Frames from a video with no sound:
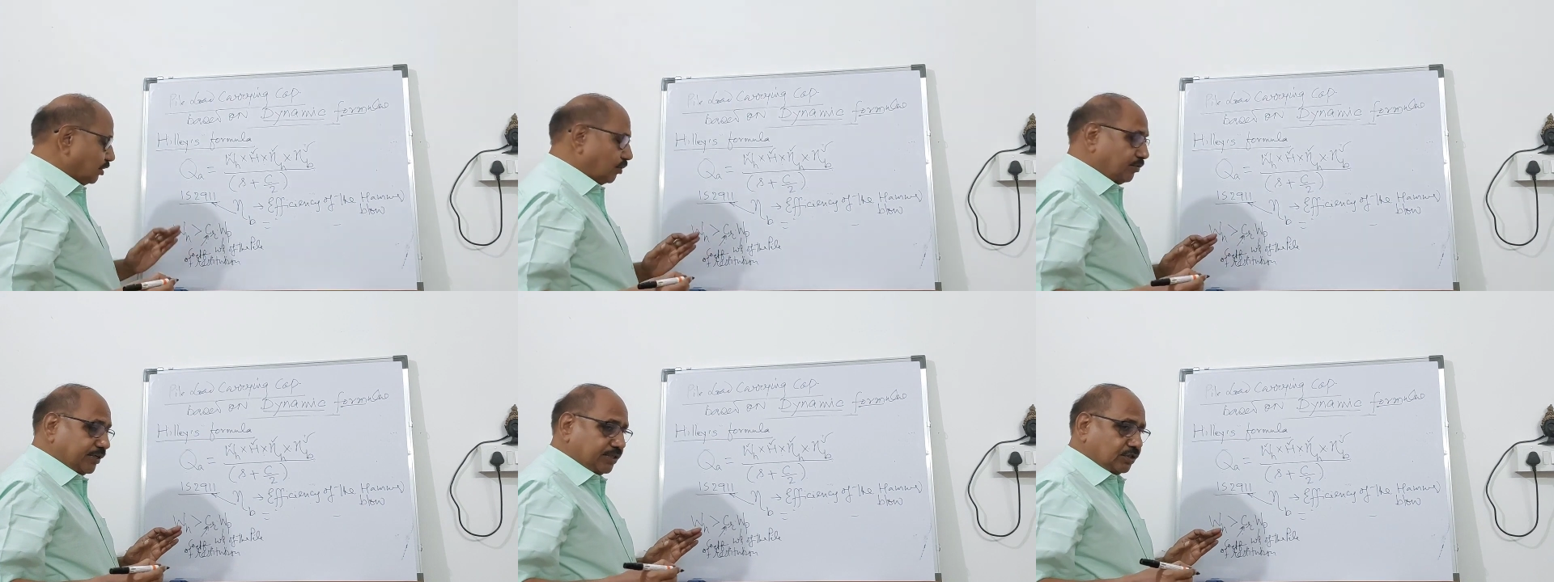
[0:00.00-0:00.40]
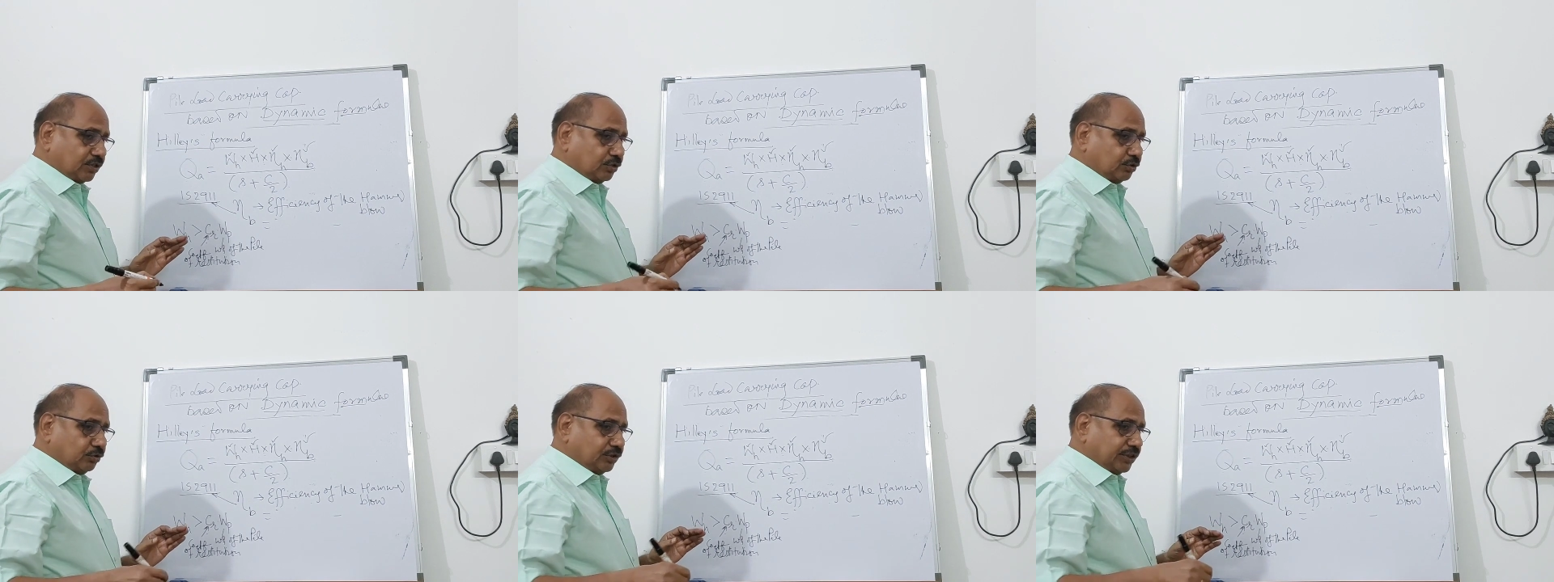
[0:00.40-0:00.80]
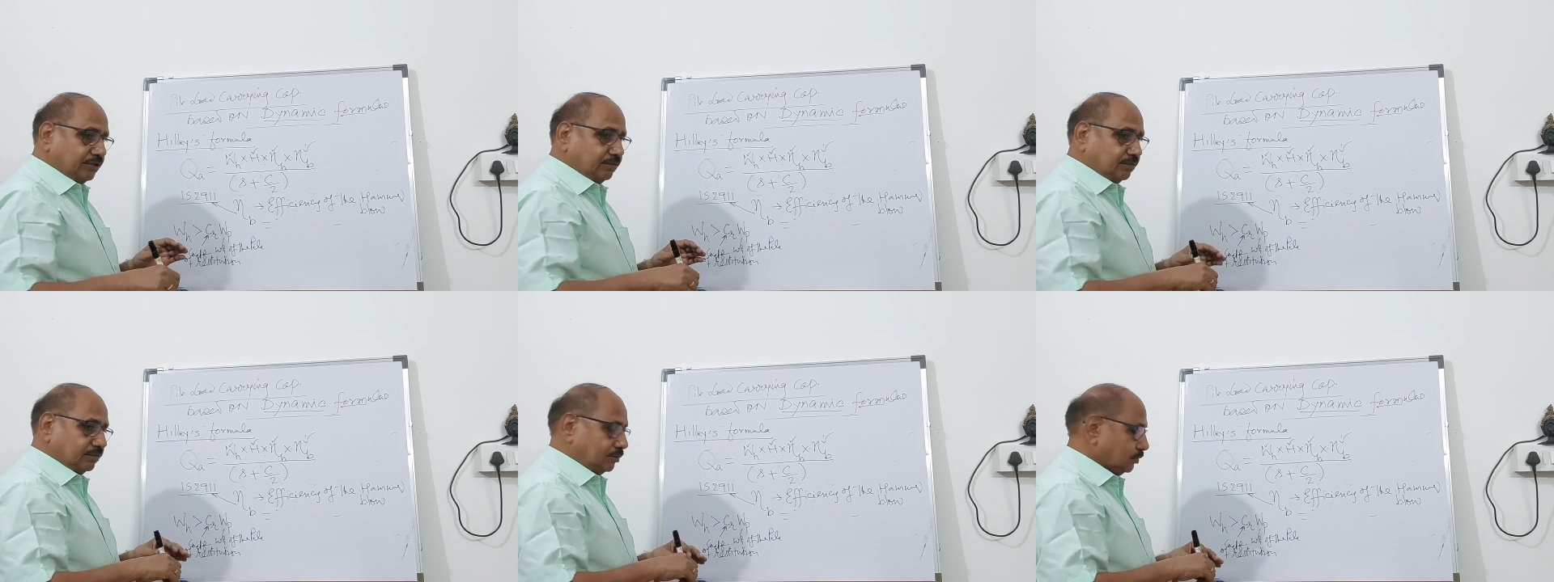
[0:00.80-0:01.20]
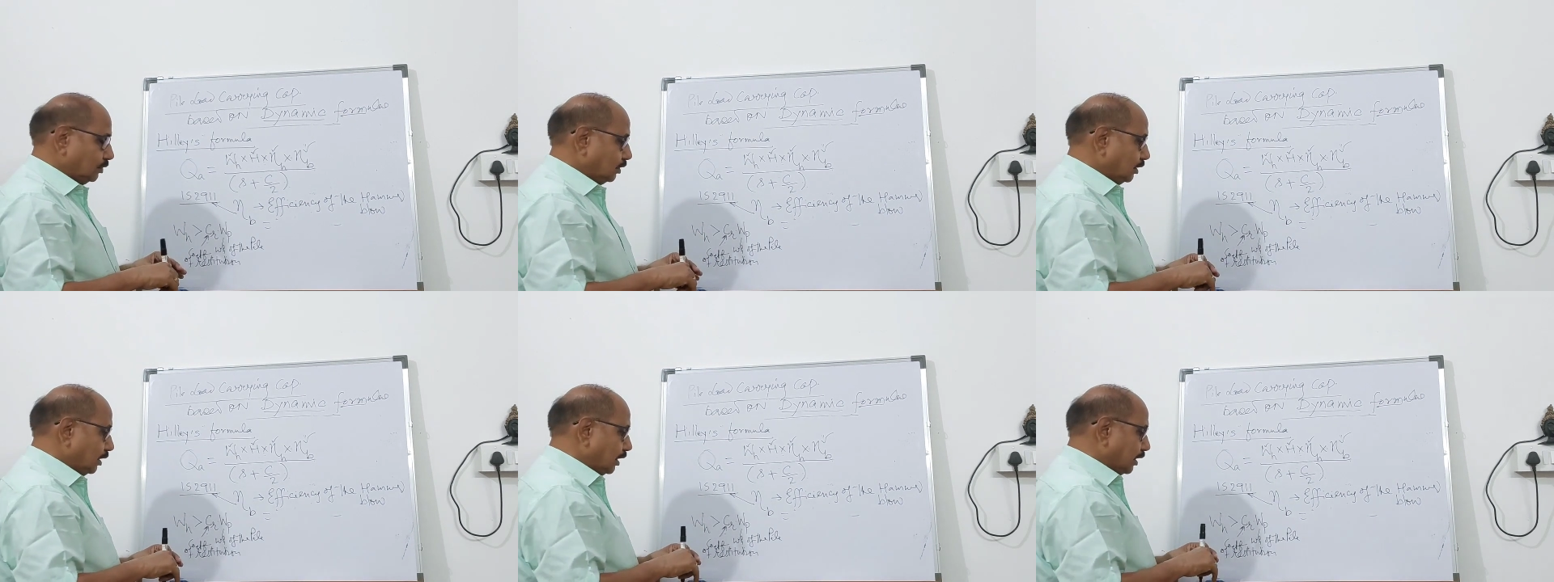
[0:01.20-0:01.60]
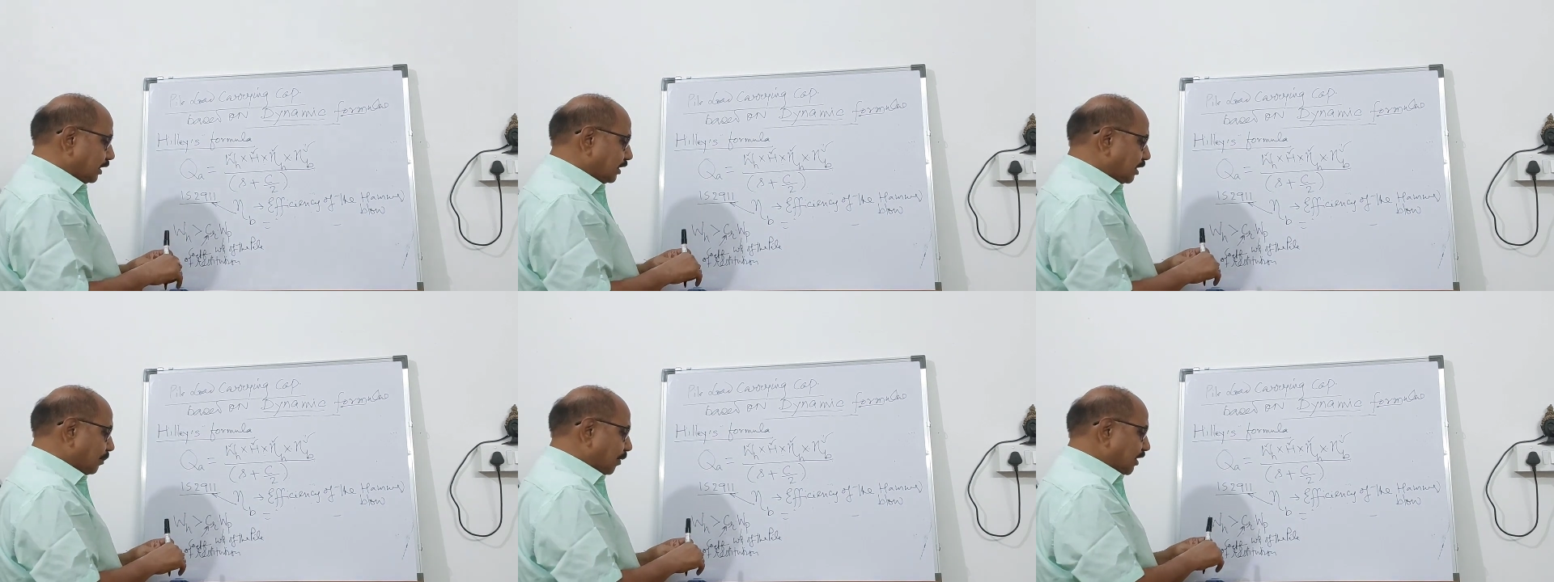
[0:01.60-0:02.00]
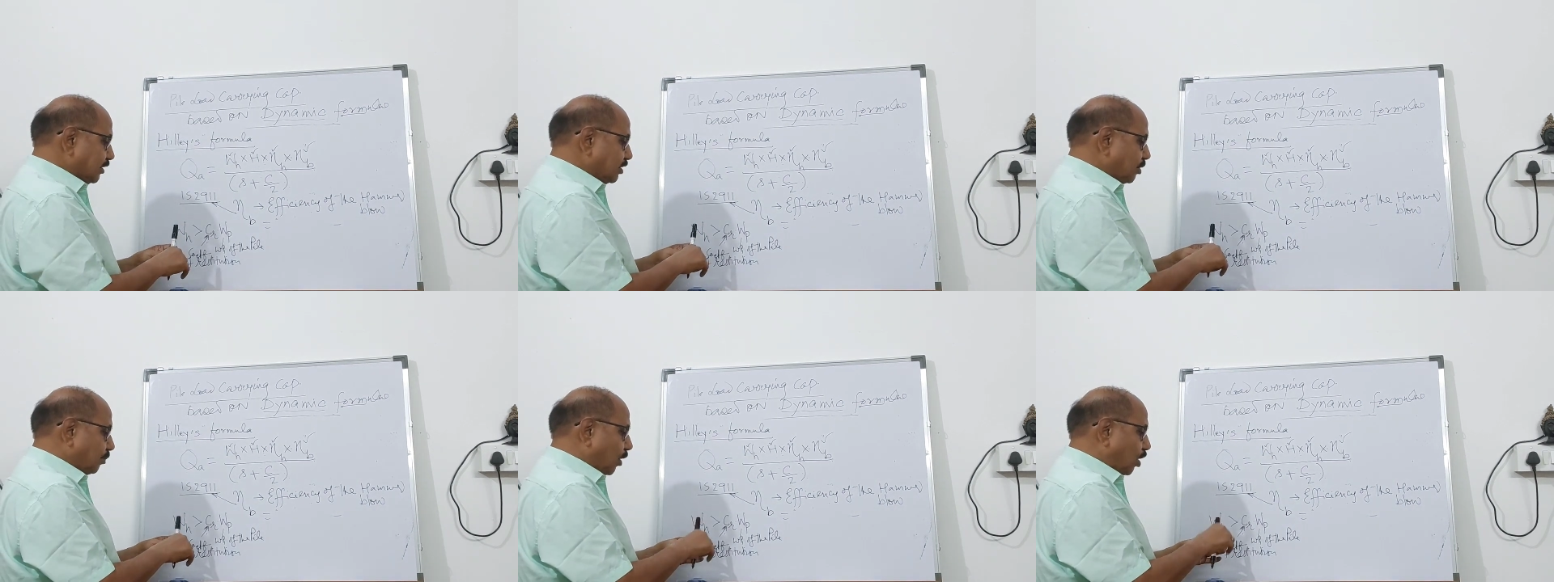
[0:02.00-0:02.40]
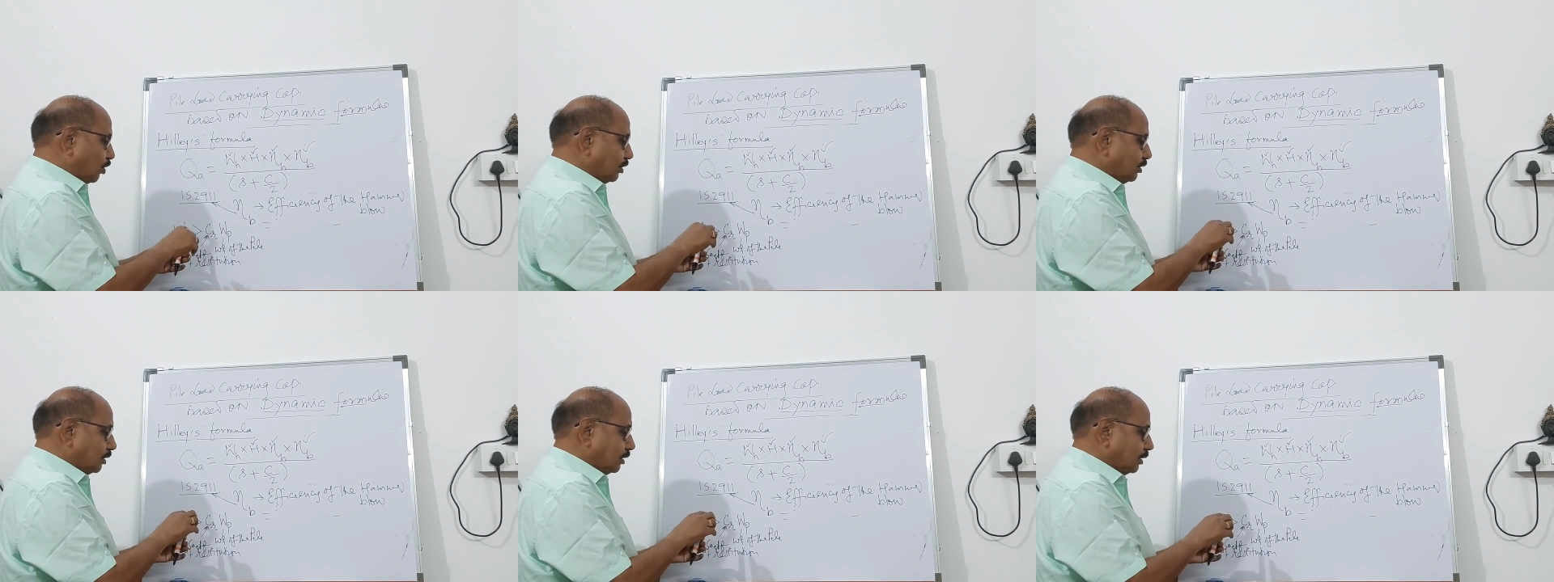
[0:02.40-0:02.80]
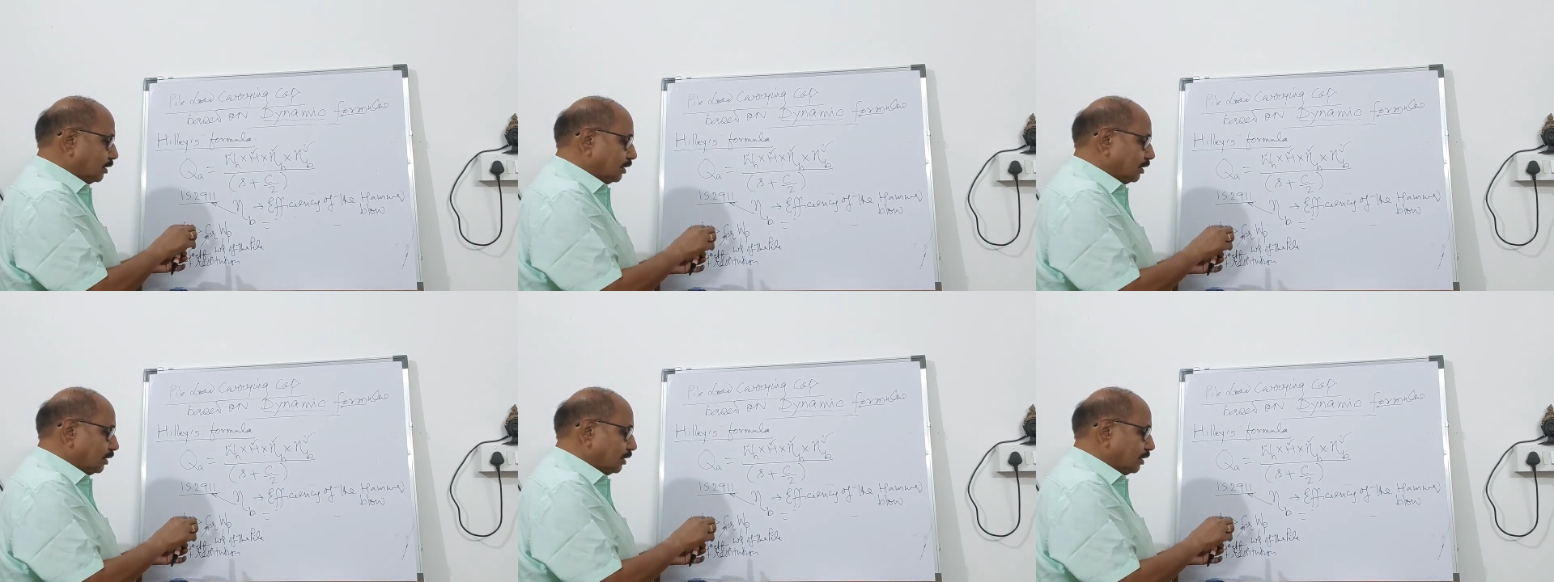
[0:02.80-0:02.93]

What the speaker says: of restitution? It depends upon